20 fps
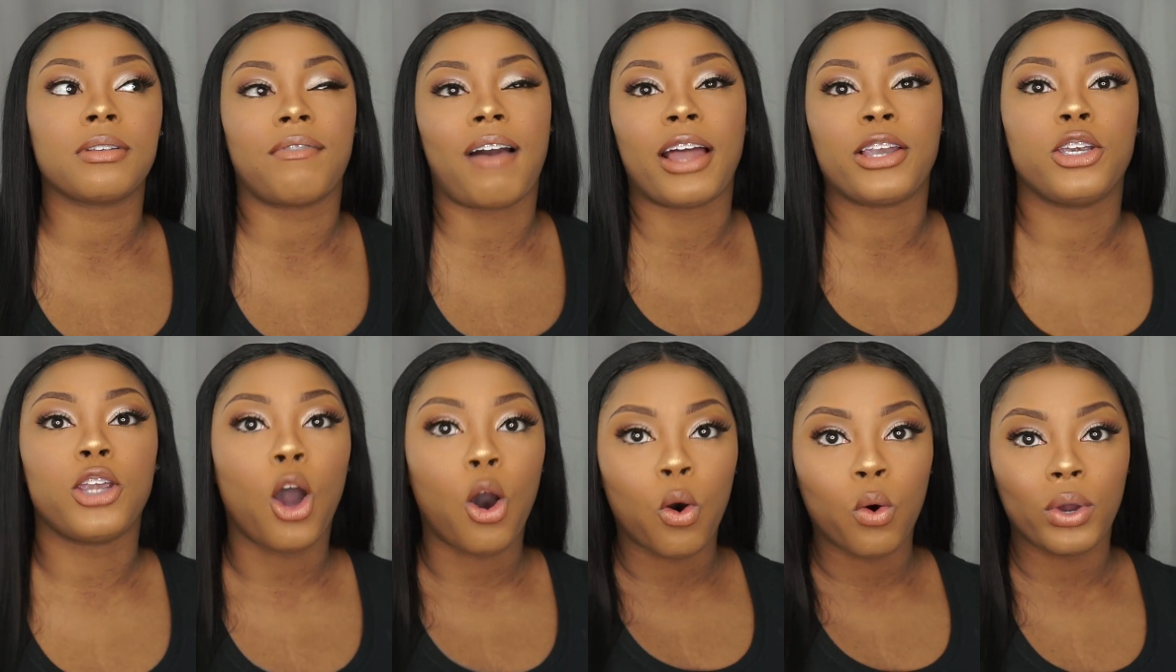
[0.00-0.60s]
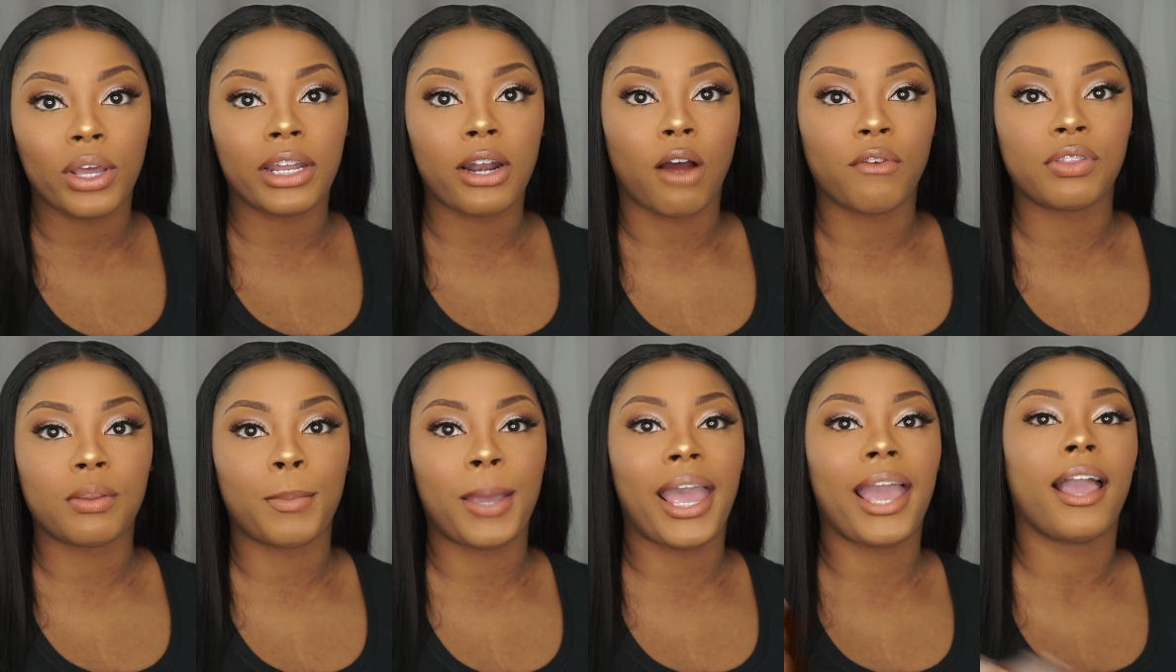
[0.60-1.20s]
If I know it off
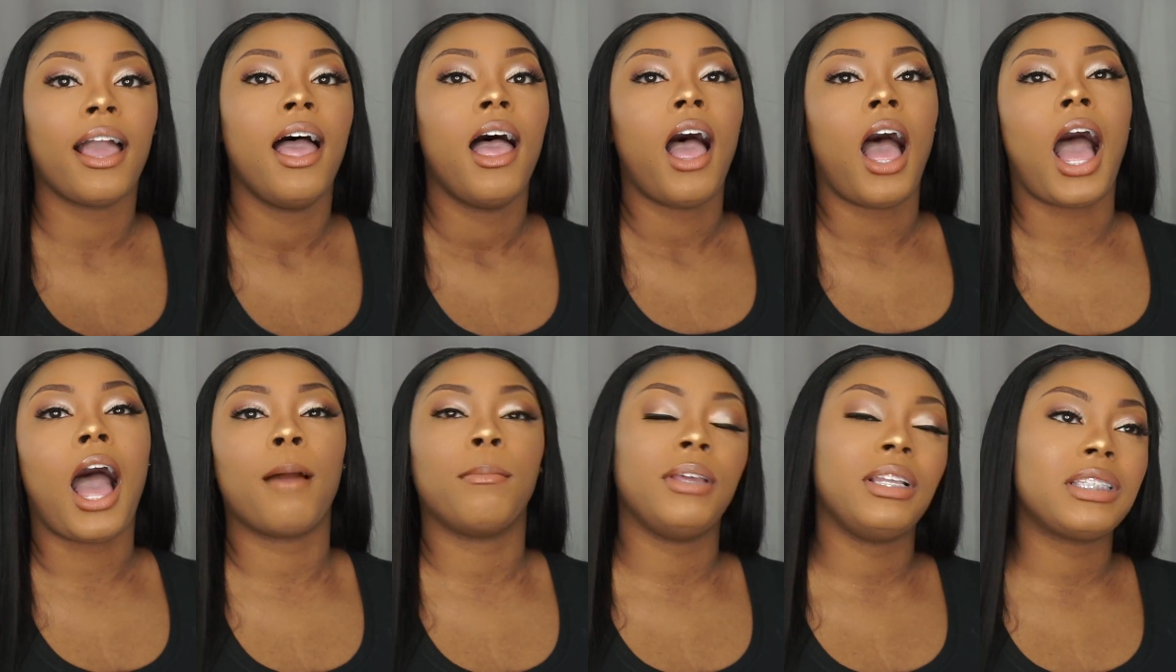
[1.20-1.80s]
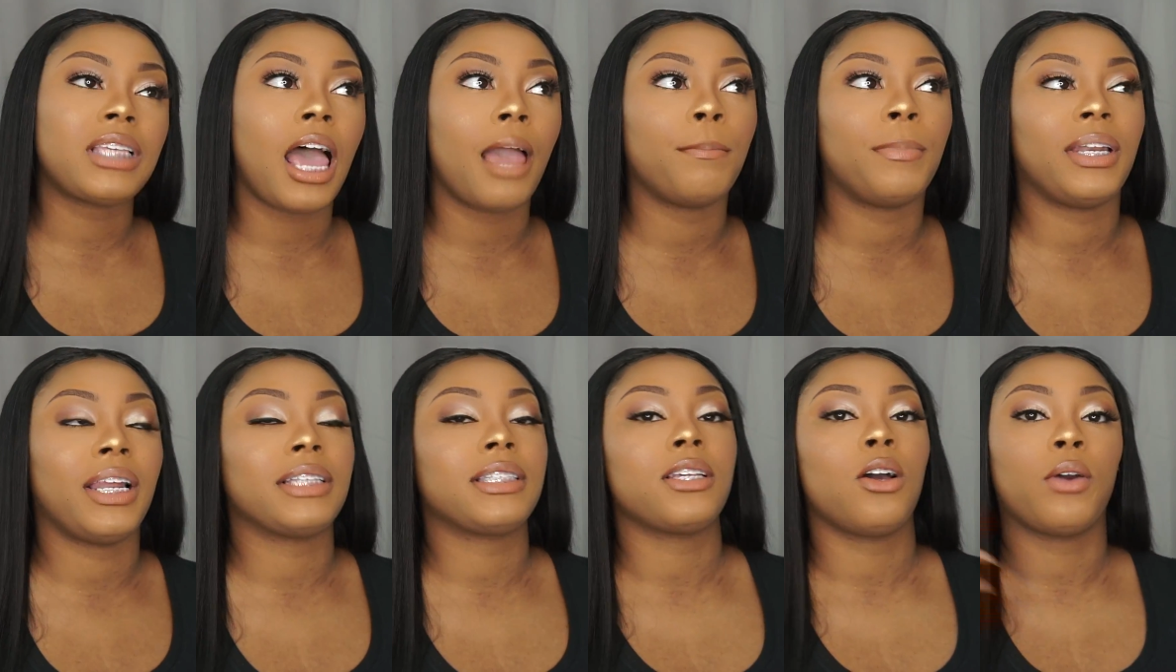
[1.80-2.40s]
the back, I'll be
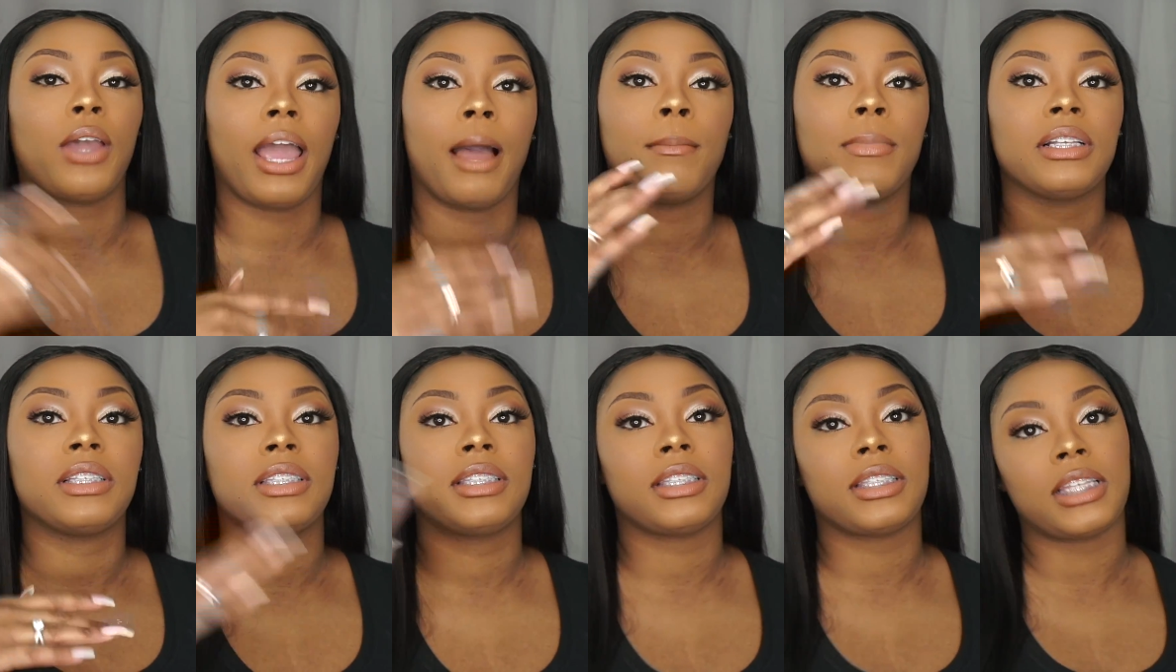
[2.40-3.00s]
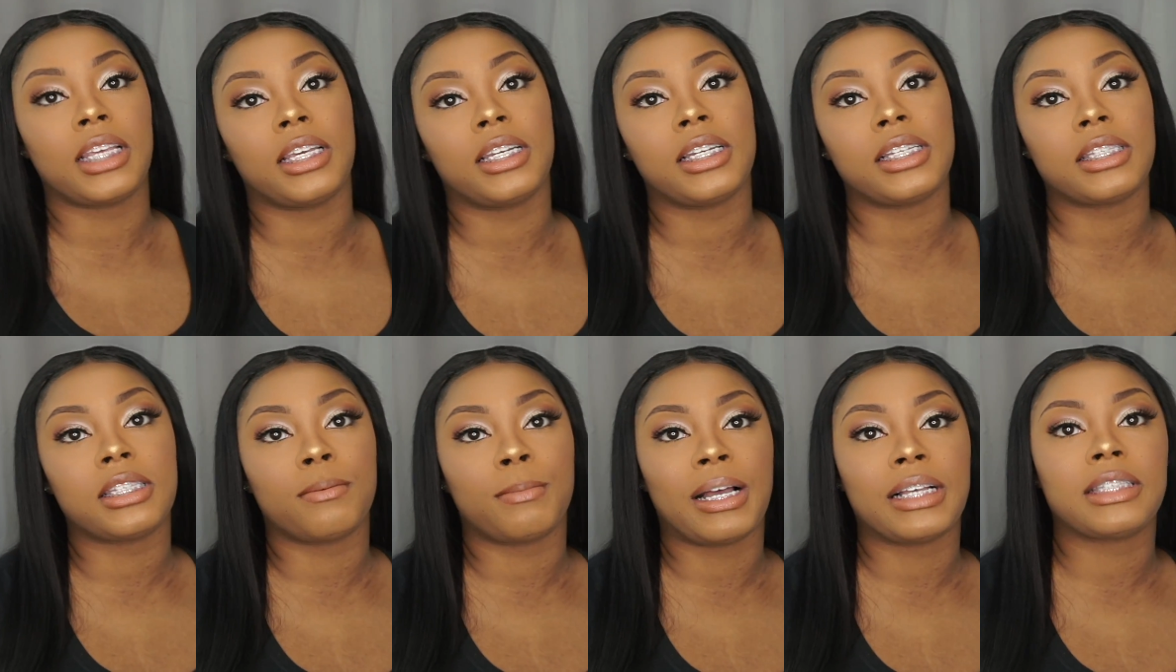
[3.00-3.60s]
typing. I say, okay, I'm going to send this
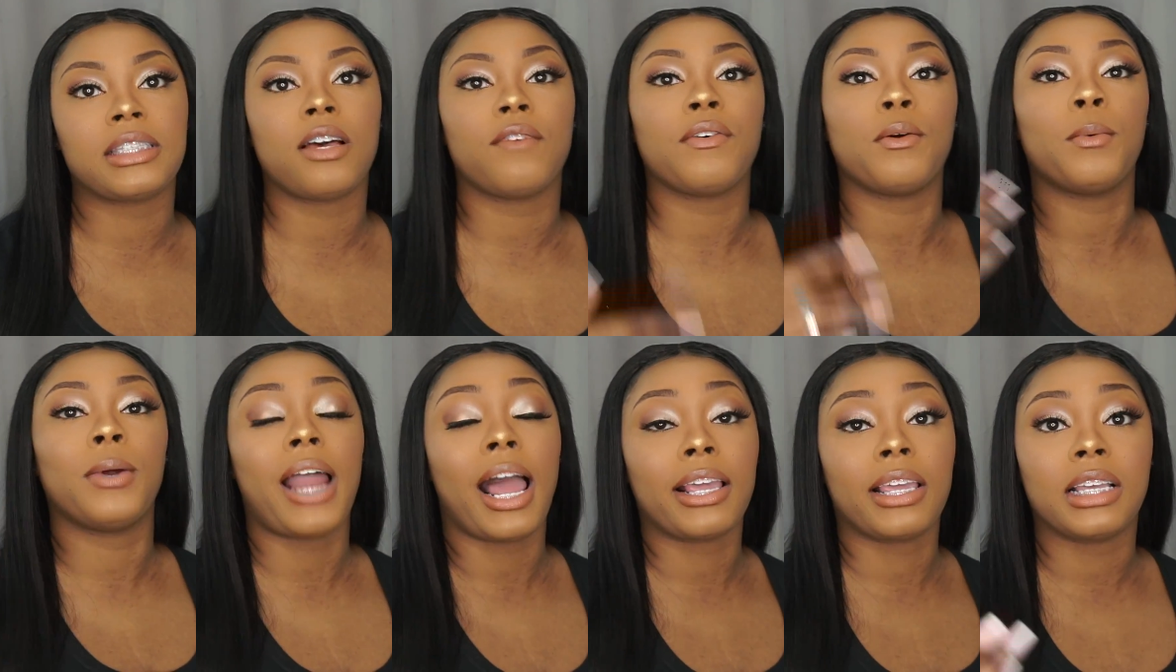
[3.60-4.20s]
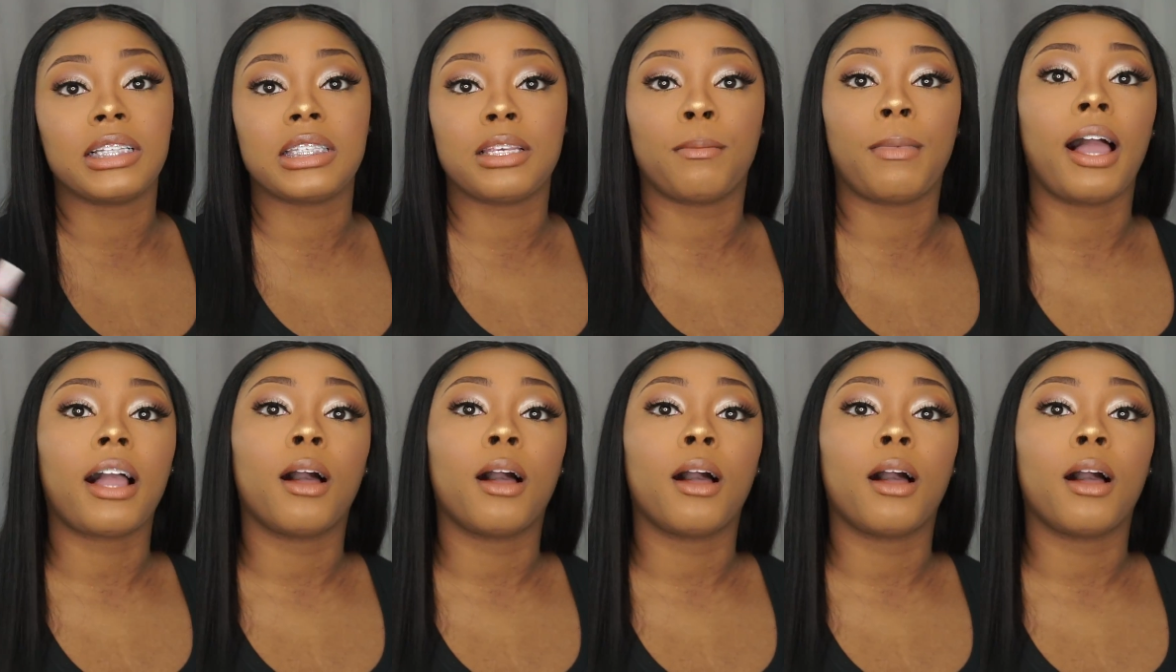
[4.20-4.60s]
to myself. And when I get to my